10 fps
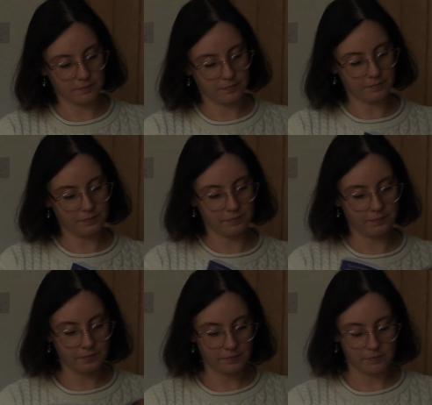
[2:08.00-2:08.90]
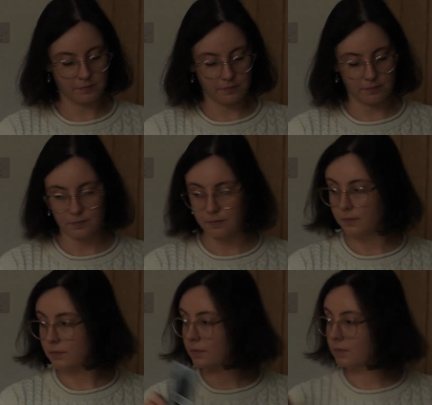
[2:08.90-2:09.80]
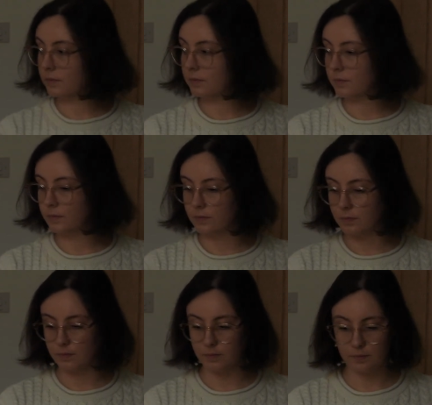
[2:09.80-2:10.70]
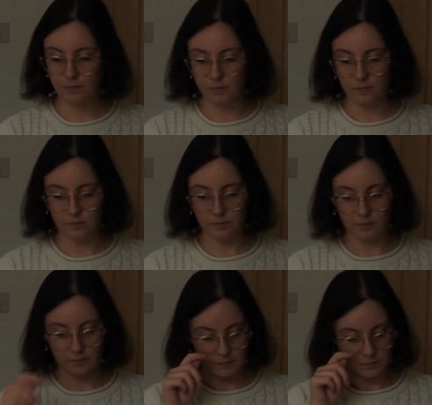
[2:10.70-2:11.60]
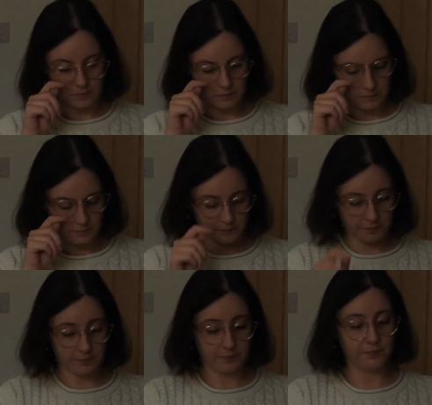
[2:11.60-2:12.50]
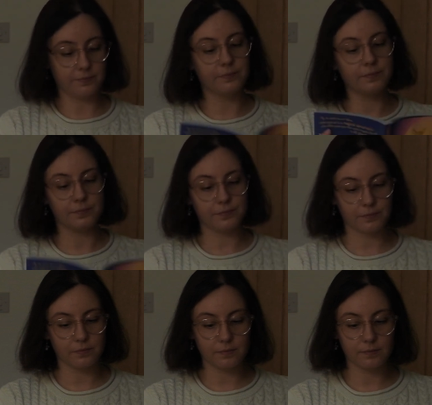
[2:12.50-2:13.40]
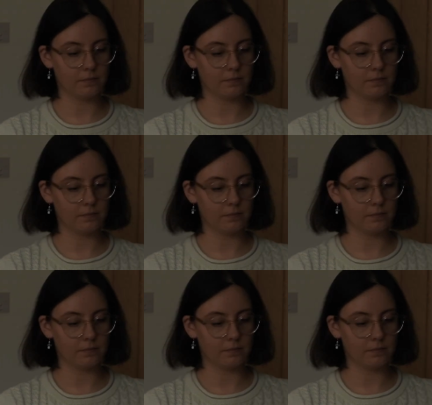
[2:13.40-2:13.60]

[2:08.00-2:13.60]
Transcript: No one is speaking in this clip.